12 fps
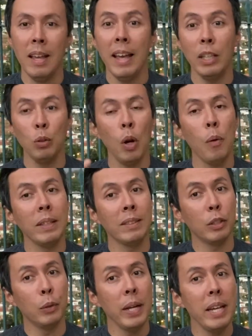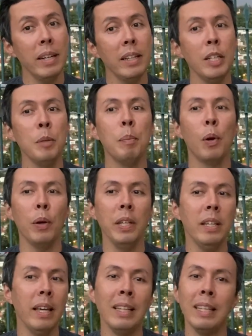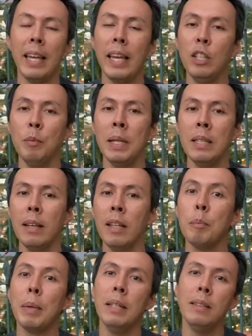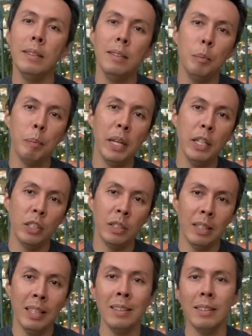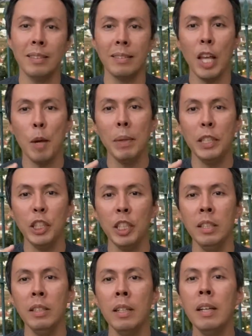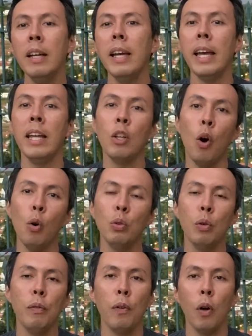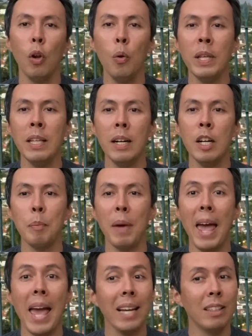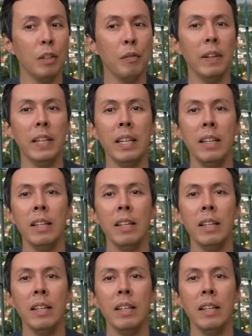as well as greater employee engagement and participation in establishing and also following up actively